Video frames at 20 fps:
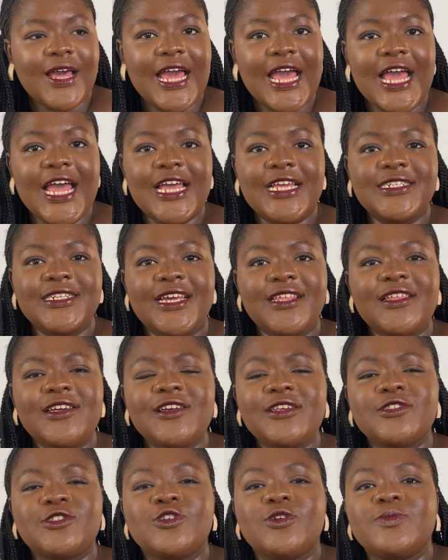And I
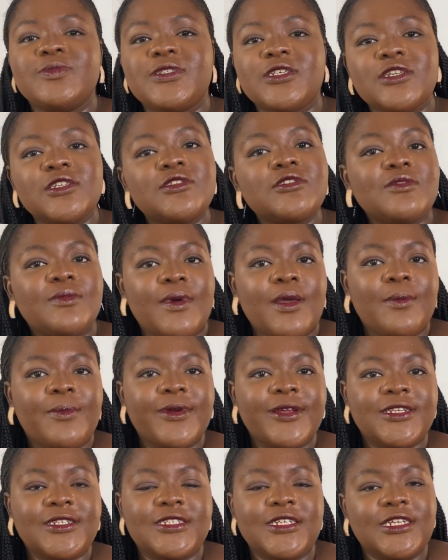think some days to my
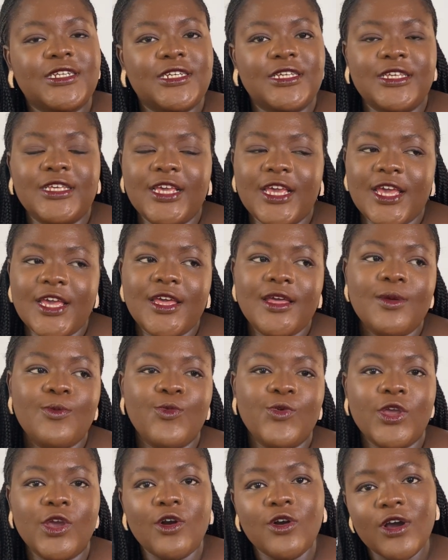birthday, he
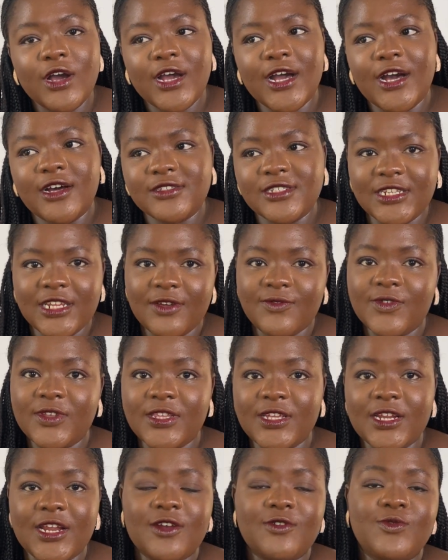came, we hung out and
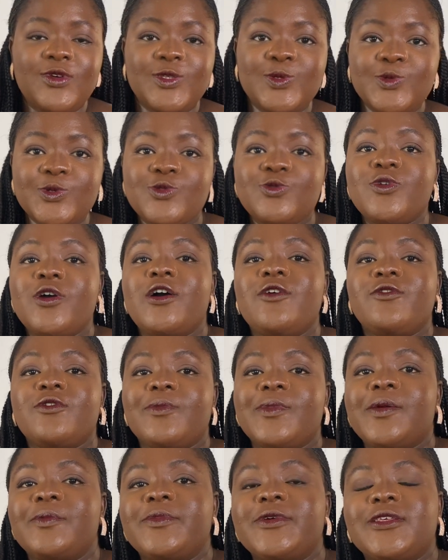everything, and we were supposed to go out
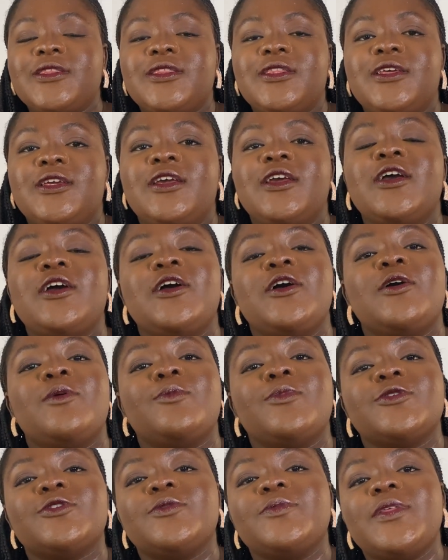for my birthday.
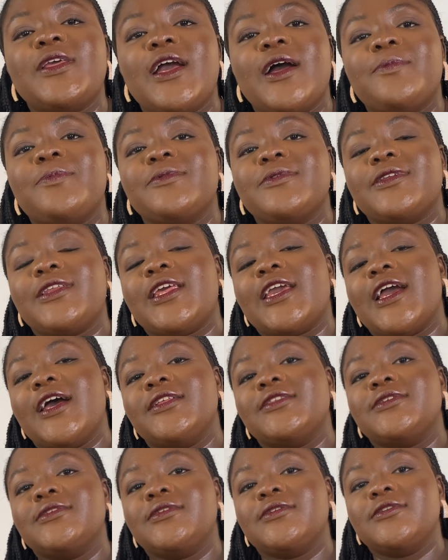But something happened, he
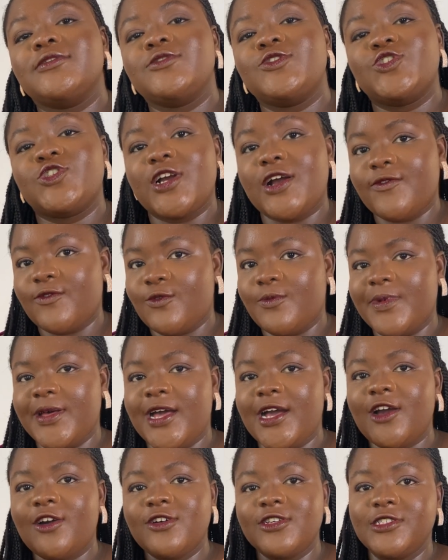had to travel
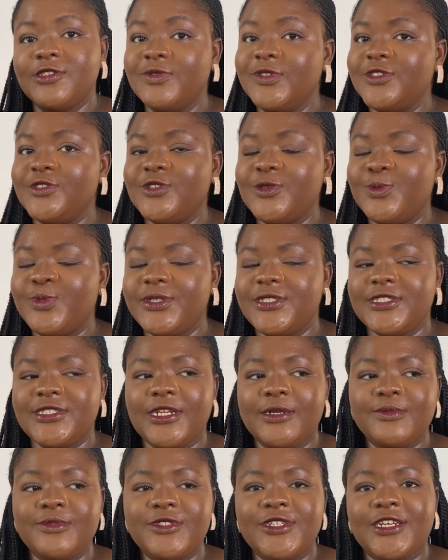back because he was not based in
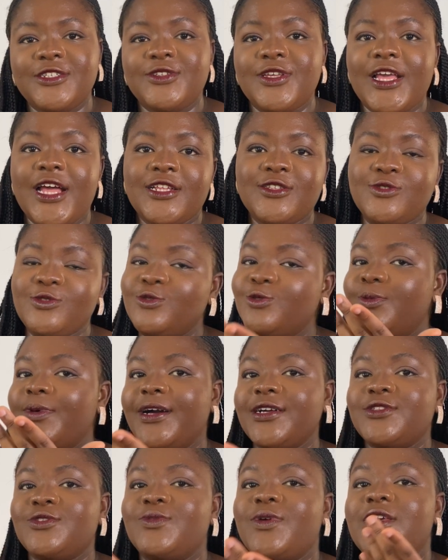Abuja, so he had to go
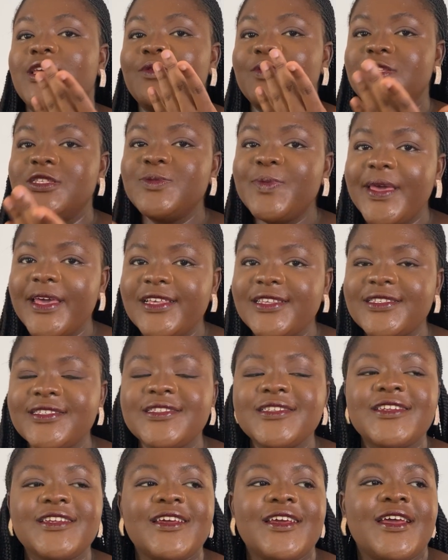back to where he was
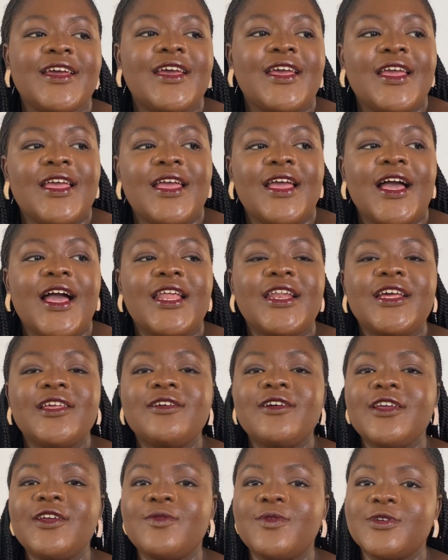based. And I
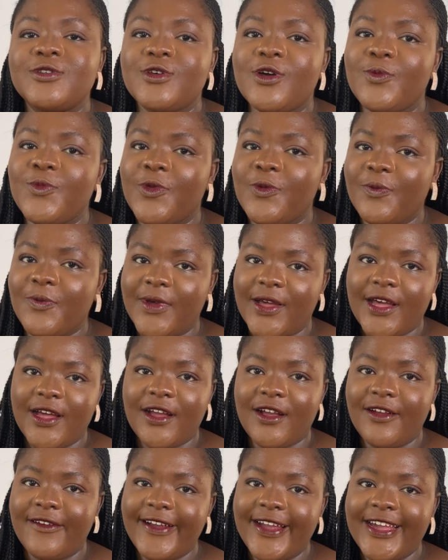thought he was coming
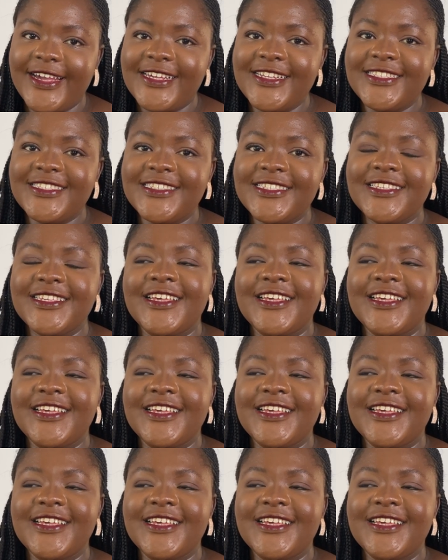back, right?